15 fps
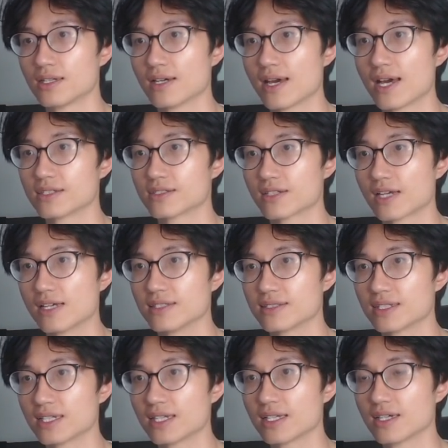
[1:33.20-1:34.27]
As you can
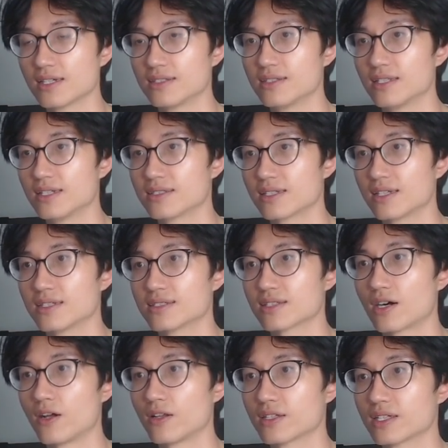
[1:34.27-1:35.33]
see, this is
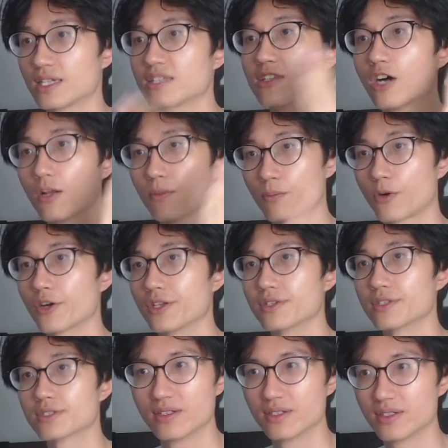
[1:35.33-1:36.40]
all in dot
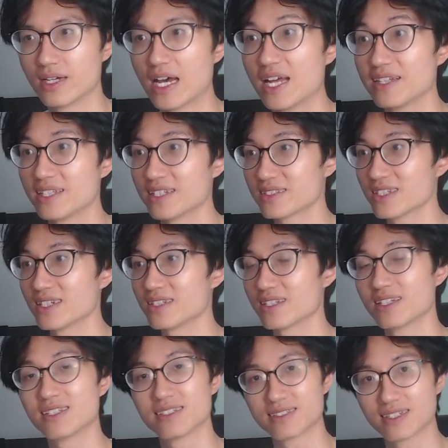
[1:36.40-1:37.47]
points. And that's it,
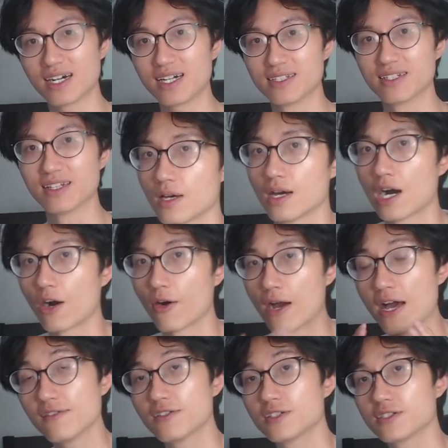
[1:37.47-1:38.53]
it is done.
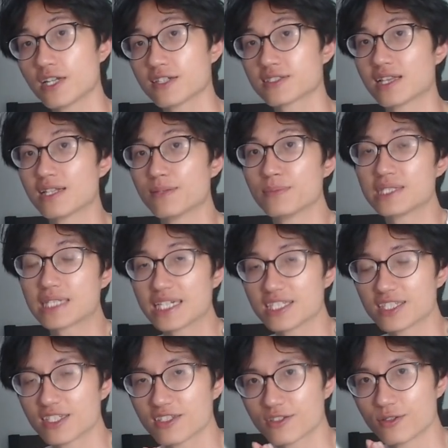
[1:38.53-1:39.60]
However, there's some
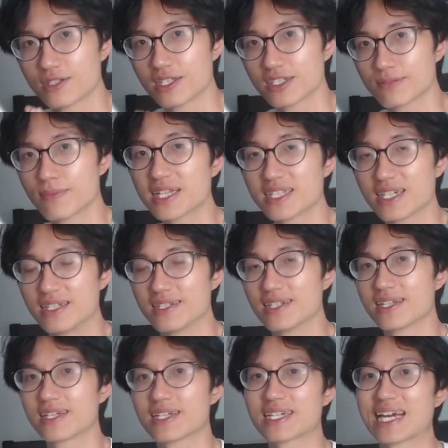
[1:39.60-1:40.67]
limitations to this method.
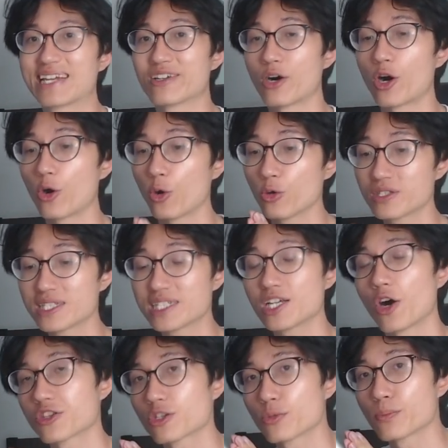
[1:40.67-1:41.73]
It can only
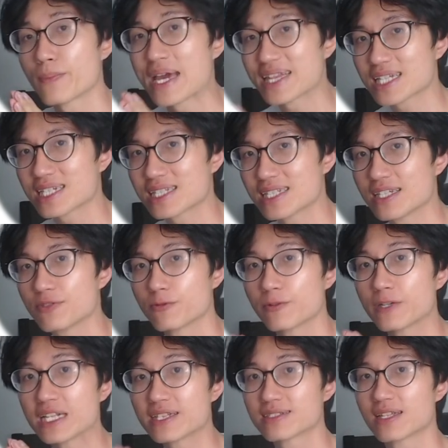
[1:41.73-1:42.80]
automatically
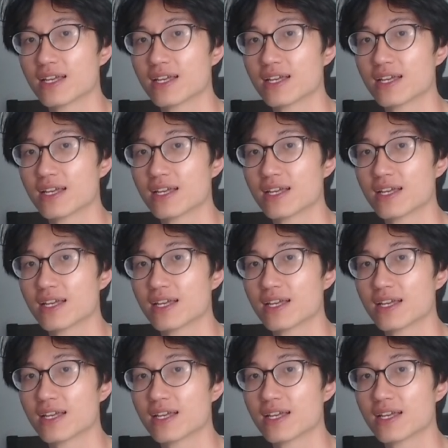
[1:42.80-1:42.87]
read